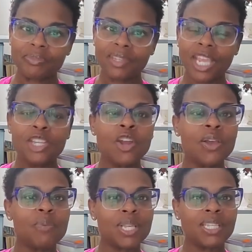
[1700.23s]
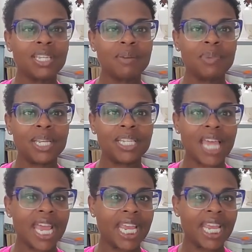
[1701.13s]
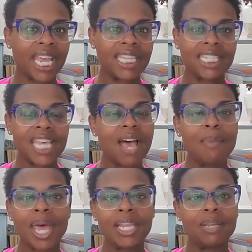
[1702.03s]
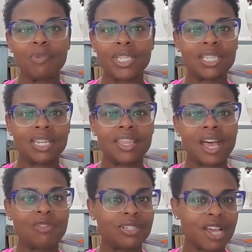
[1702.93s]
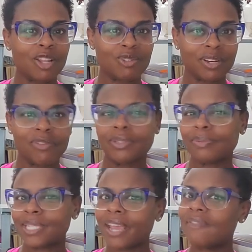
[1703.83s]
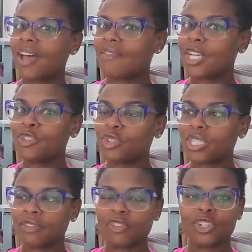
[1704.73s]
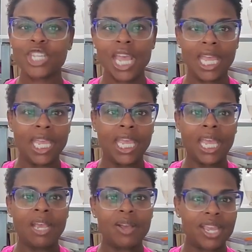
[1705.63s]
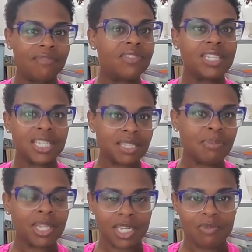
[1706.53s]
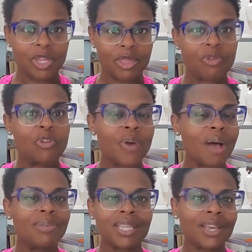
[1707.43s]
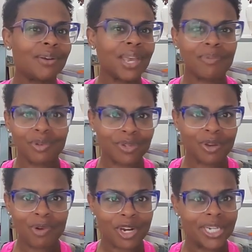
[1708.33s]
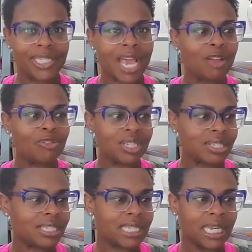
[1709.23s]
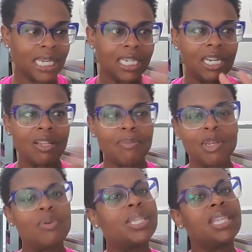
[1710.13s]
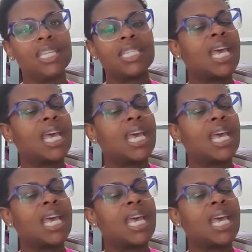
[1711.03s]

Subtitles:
it wasn't going to be like, at the time, it wasn't $1,000 difference. It was like 500 difference. If the disability went through, I was like, okay, well, no worries. I'll just, let me quit this.